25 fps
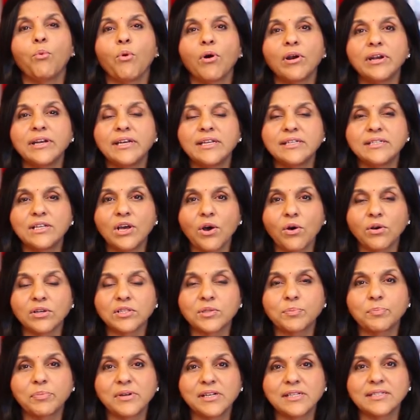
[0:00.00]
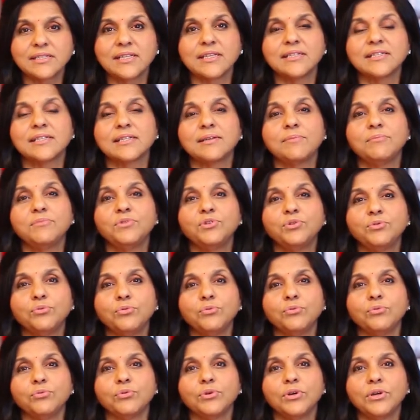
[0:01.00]
What does a hospital system
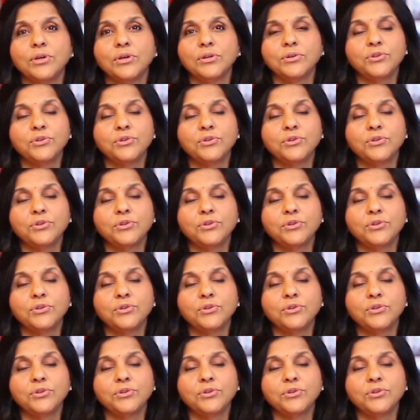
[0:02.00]
do